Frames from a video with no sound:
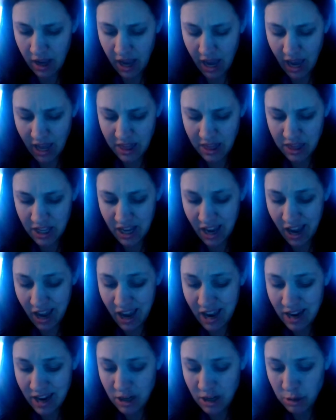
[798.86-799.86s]
At the
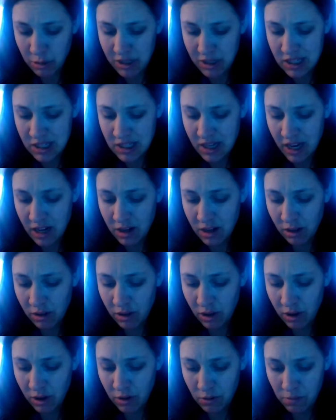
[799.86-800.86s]
end we stand
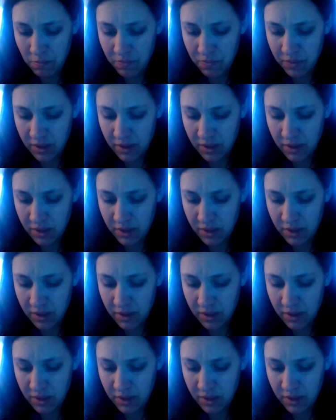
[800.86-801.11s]
alone.